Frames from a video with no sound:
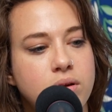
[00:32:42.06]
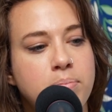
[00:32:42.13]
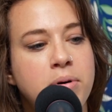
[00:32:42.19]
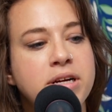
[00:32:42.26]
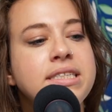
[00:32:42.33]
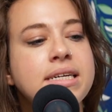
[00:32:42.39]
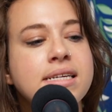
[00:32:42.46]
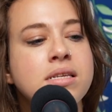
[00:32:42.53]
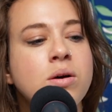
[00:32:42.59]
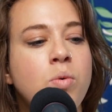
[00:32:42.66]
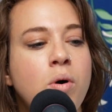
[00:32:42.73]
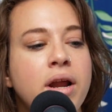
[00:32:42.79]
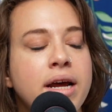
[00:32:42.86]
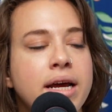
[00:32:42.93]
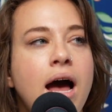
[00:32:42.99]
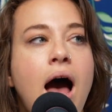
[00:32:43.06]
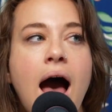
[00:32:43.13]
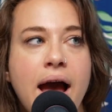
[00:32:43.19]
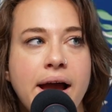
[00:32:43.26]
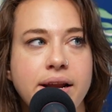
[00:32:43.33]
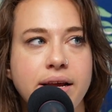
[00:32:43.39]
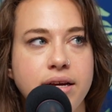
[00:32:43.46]
But doesn't want to
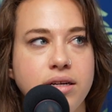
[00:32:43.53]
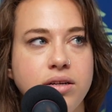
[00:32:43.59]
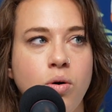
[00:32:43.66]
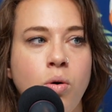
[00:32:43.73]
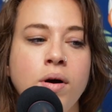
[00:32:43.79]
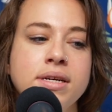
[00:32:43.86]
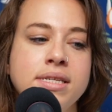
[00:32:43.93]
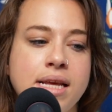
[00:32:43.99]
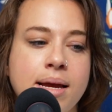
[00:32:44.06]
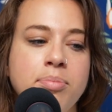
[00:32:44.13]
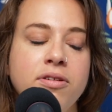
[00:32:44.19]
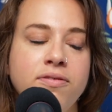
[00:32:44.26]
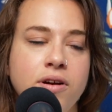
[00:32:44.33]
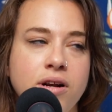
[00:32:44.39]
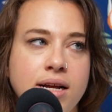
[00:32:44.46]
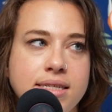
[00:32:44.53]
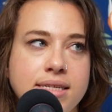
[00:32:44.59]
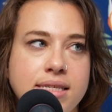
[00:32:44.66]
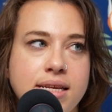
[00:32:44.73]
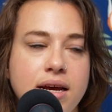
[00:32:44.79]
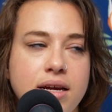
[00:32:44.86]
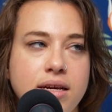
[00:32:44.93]
hide it or say prefer not to
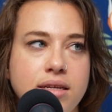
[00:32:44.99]
say.